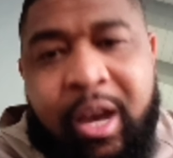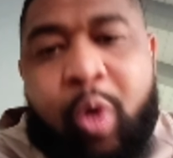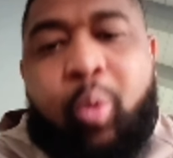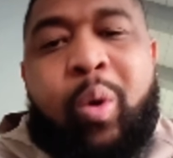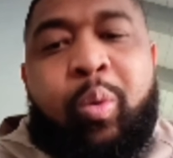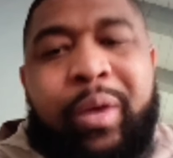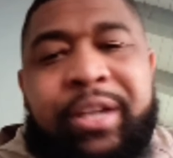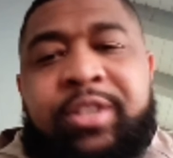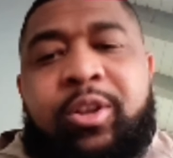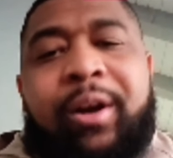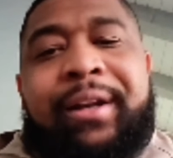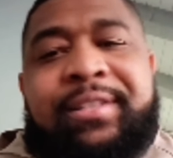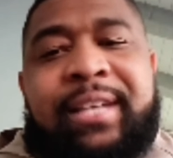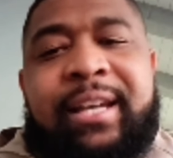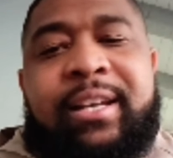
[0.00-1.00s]
when we
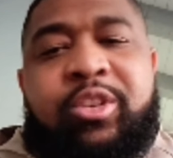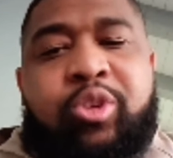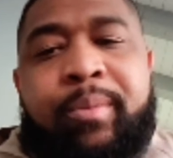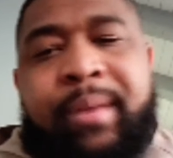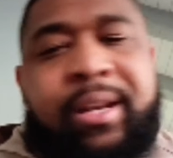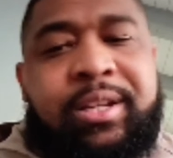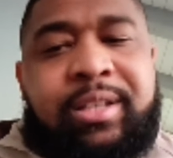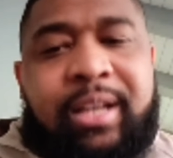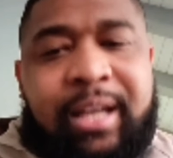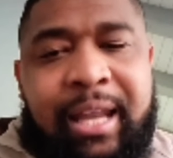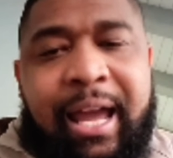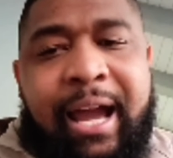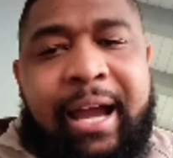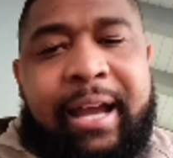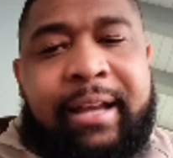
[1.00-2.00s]
started seeing a tremendous
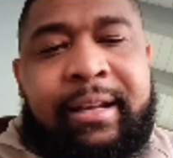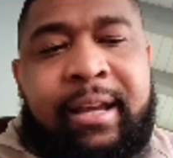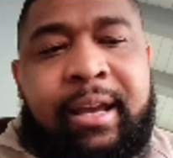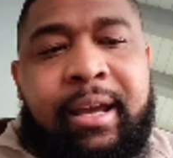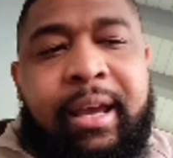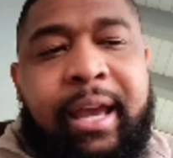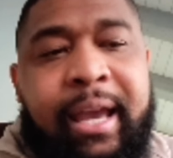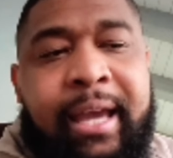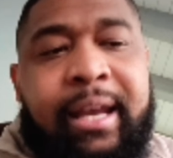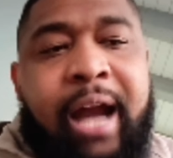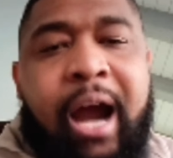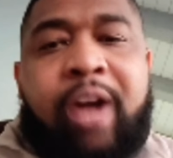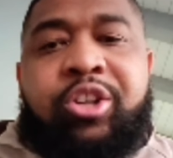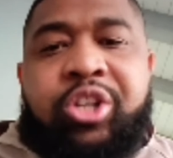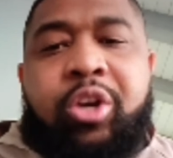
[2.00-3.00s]
decline in
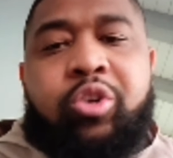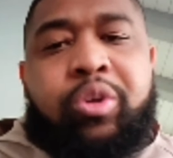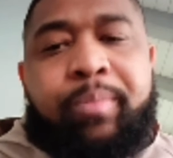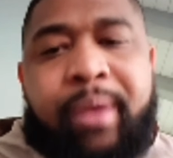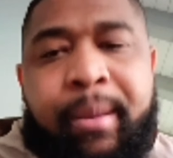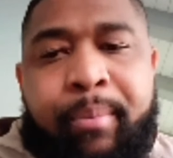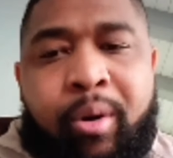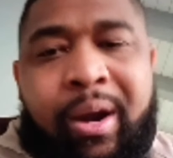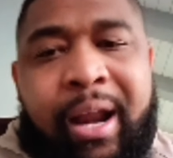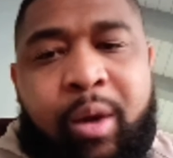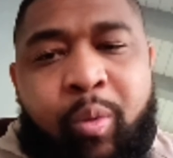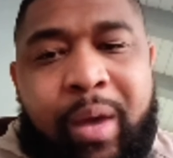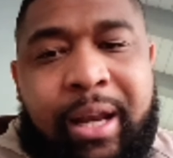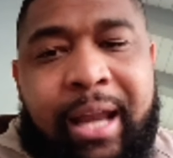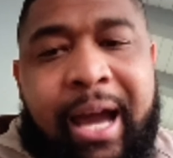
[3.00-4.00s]
our children being born
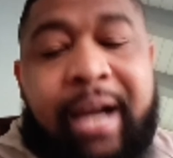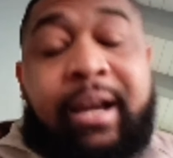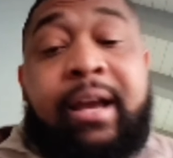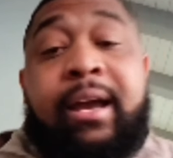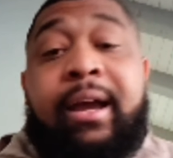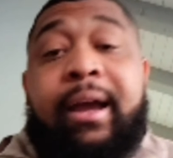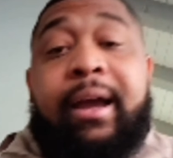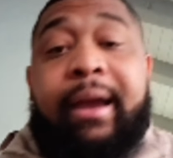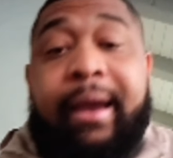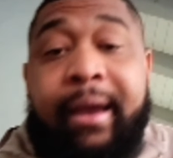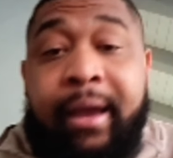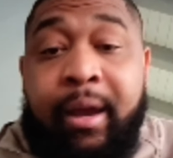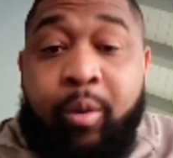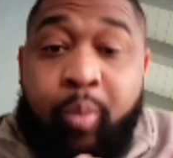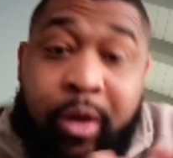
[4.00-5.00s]
out of wedlock.
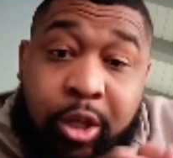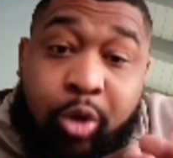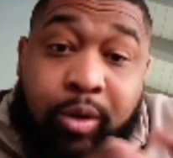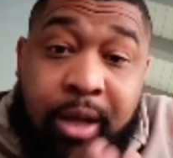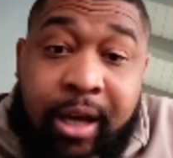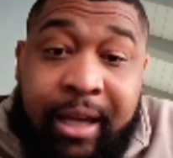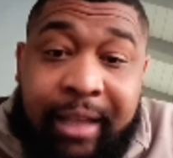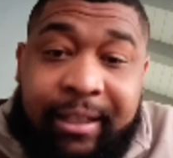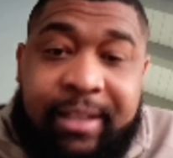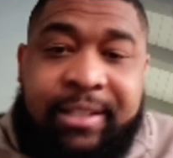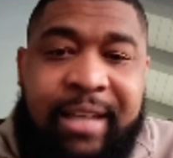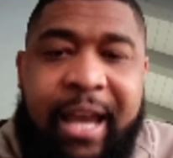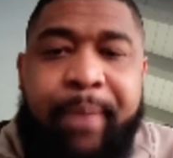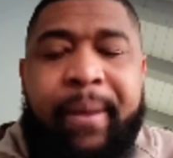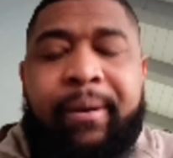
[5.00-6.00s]
When you look at this
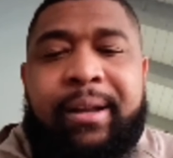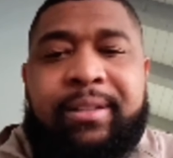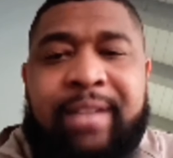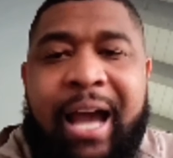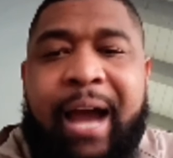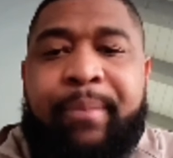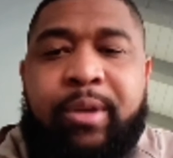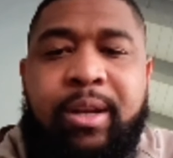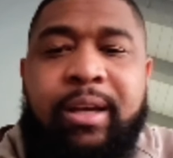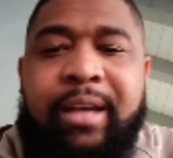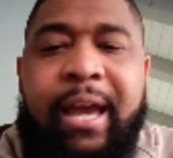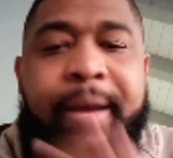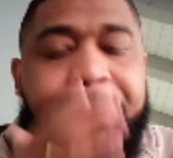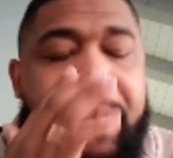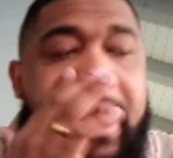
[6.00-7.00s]
same period of time, you
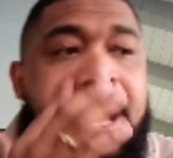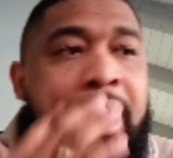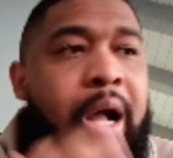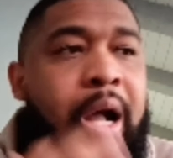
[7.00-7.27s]
look at